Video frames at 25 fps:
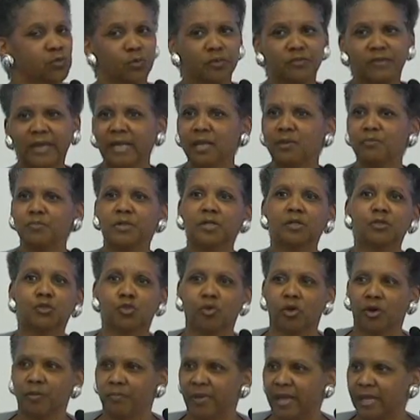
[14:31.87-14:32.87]
We've got to build
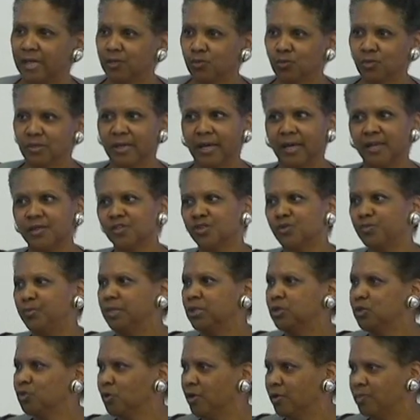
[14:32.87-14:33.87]
to our base. We've got to
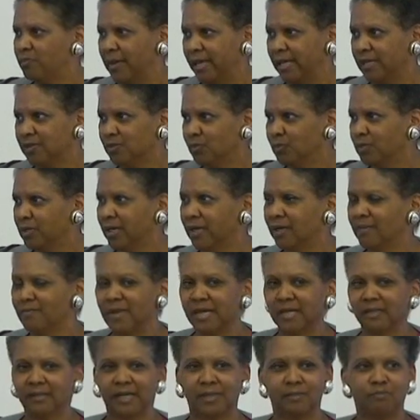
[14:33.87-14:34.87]
speak to our base, and we've got to
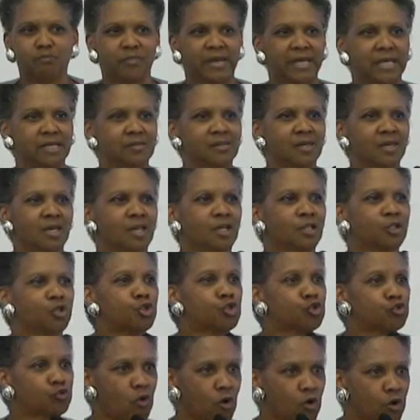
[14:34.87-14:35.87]
make that base
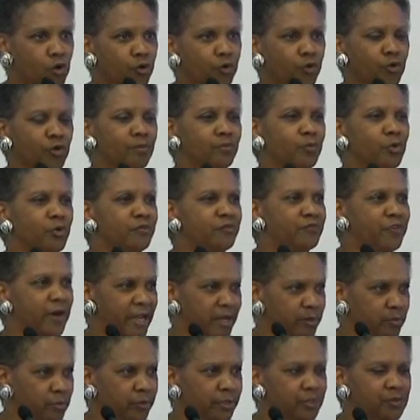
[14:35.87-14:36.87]
stronger and more
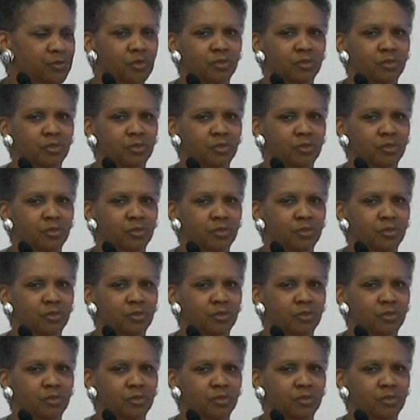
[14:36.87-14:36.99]
vibrant.